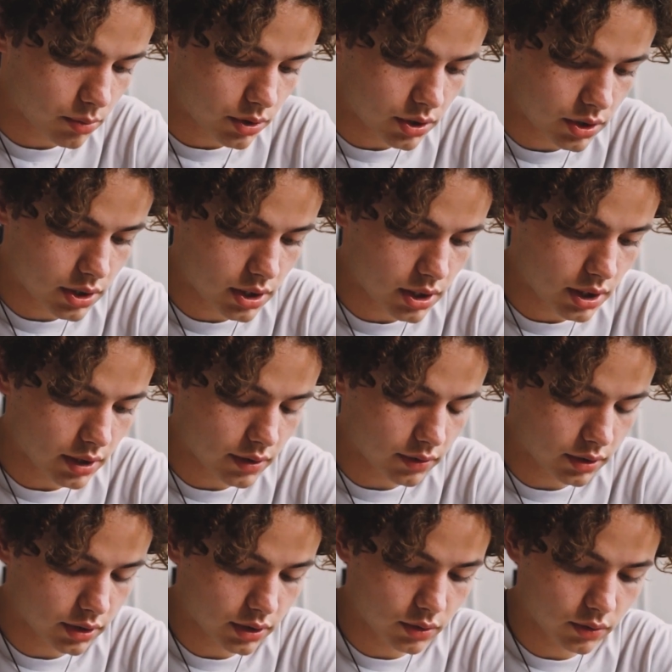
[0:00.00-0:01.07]
story is one
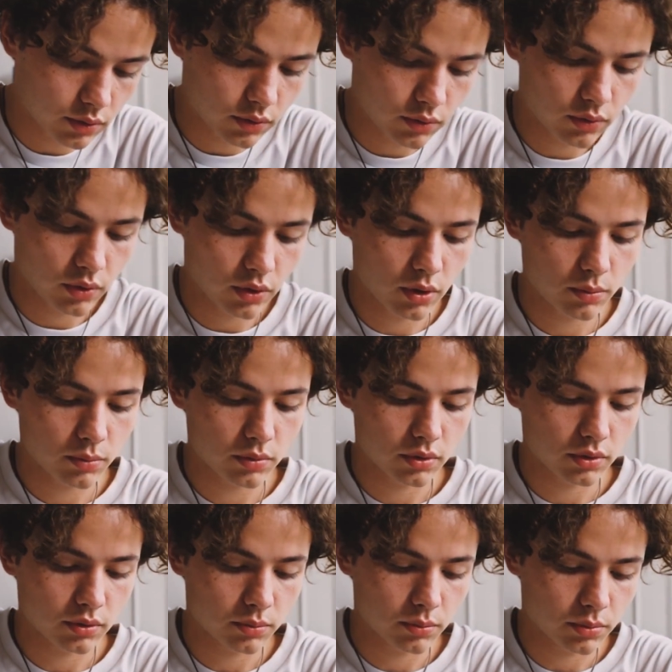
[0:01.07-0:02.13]
example, but it's
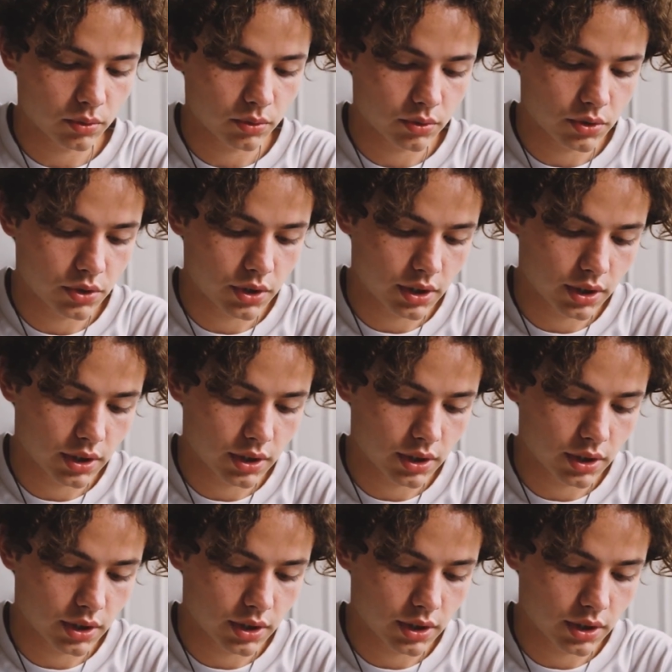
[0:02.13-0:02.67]
a mirror.